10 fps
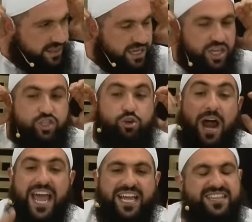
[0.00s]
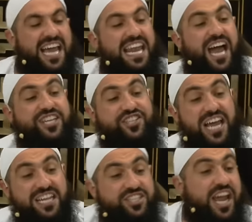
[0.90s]
Try it. Yalla, I
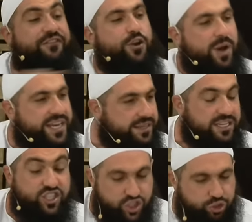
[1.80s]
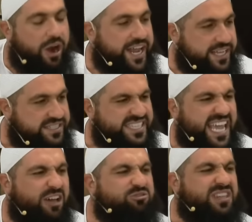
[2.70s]
challenge everyone in the. Try it. See
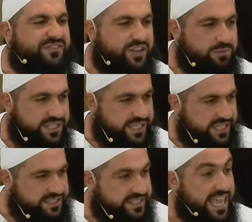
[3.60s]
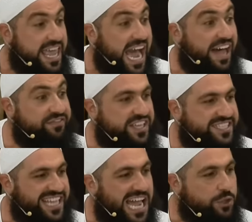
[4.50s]
how difficult it is.
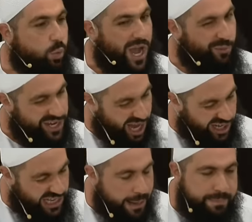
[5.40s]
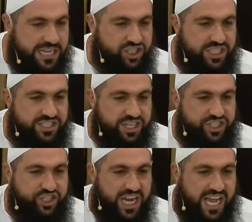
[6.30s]
Understand why when Allah mentions
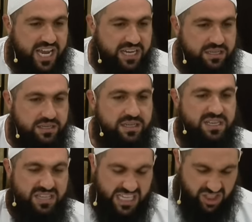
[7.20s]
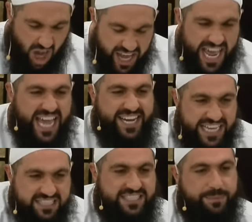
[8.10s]
Rajal, there's honor and
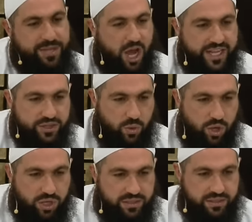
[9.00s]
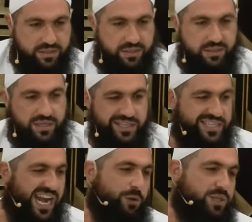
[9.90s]
azza behind the word.
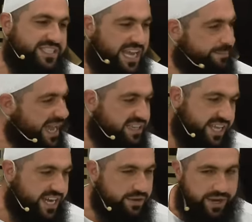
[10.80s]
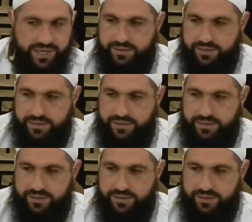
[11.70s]
Today we say man to anyone.